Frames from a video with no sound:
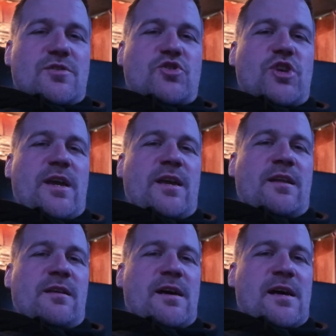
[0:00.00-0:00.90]

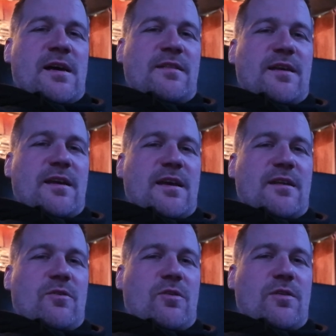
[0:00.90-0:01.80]
chain, and they
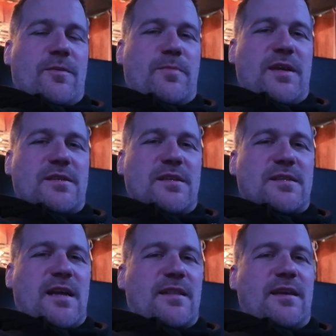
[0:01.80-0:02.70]
get all the pieces
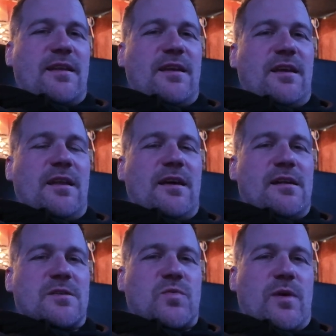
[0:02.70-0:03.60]
that they need
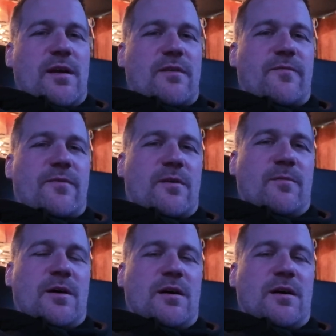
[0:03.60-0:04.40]
elsewhere from